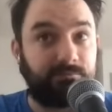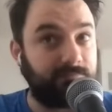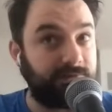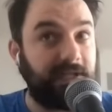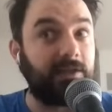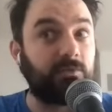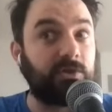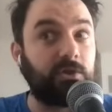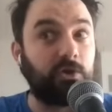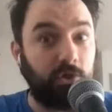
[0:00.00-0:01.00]
Staley was a
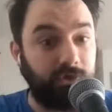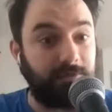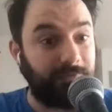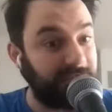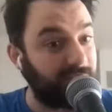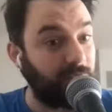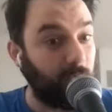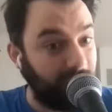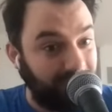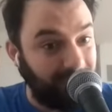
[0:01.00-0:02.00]
good defensive
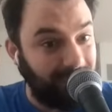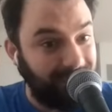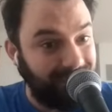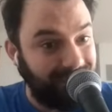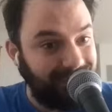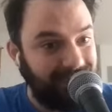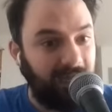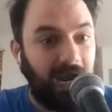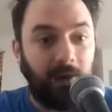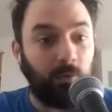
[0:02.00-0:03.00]
coordinator,
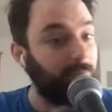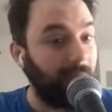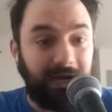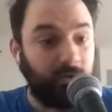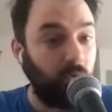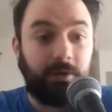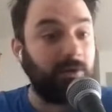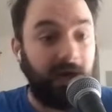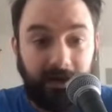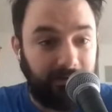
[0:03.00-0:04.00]
I wouldn't mind who he
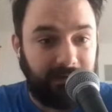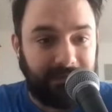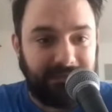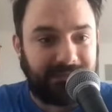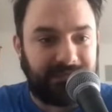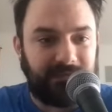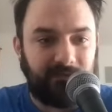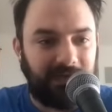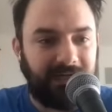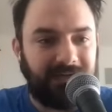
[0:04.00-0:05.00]
hired at DC,
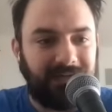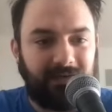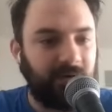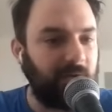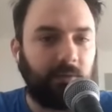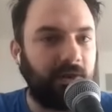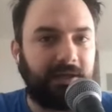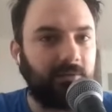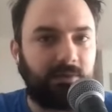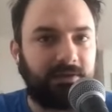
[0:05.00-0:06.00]
right? Or like
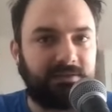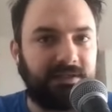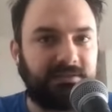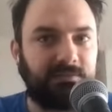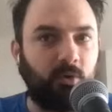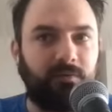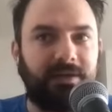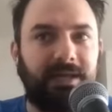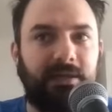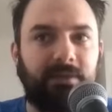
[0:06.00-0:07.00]
it's more of a
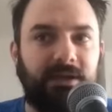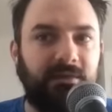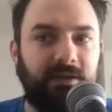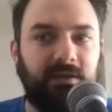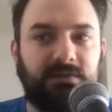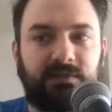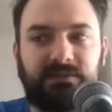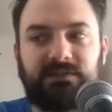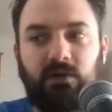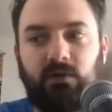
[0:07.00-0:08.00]
name than anything else, because
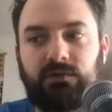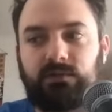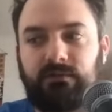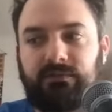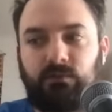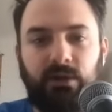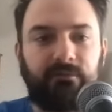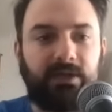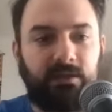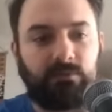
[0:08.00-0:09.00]
it's all in service to whatever
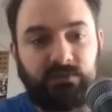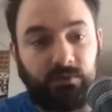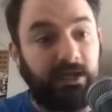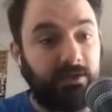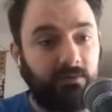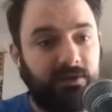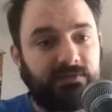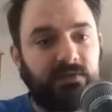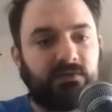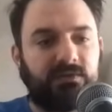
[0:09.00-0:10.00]
he was doing anyway.
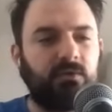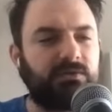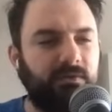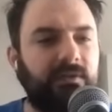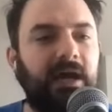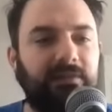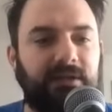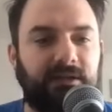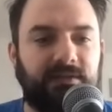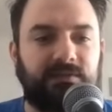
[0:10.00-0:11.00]
So it's closer to that than
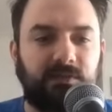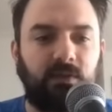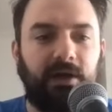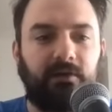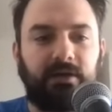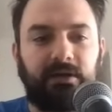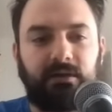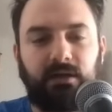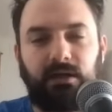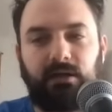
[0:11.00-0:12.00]
it is to hiring,
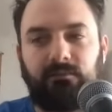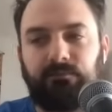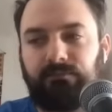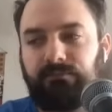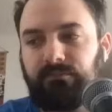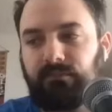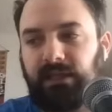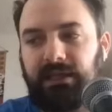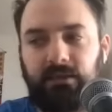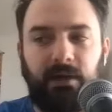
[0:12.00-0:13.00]

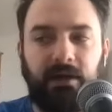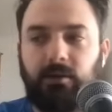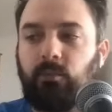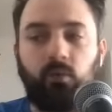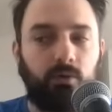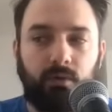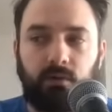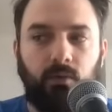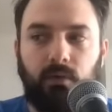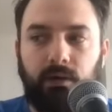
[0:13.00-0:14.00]
like him hiring Moore
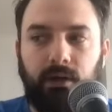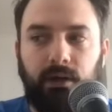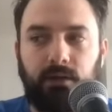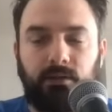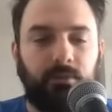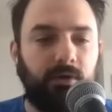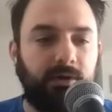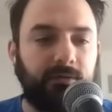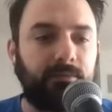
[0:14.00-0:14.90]
or Lombardi.